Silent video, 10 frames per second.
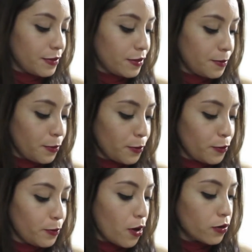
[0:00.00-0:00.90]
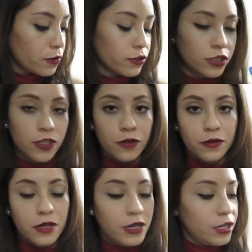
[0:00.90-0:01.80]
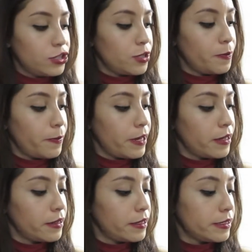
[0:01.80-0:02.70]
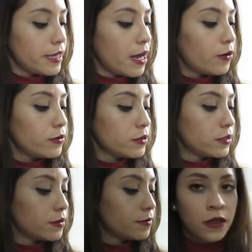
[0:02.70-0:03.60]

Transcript: the purple bottle, so she picked these out.